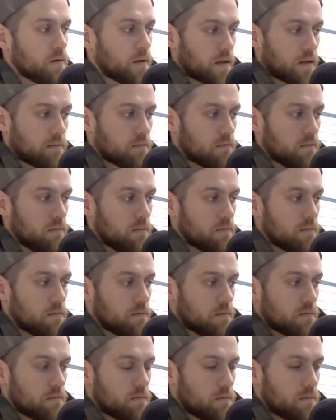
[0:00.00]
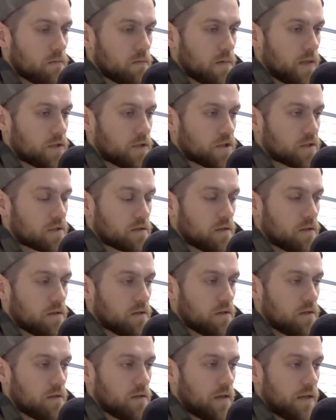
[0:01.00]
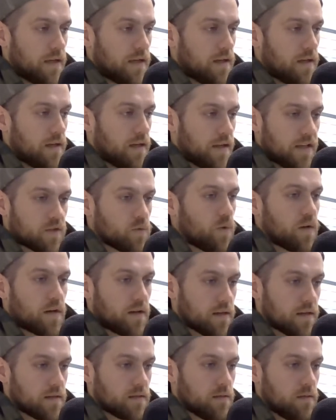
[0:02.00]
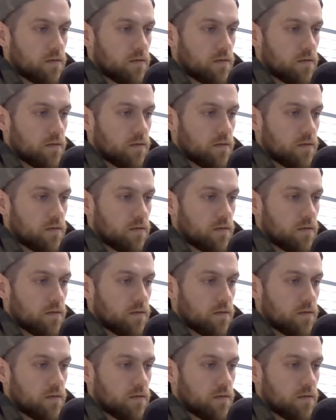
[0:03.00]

like it's just, it is what it is.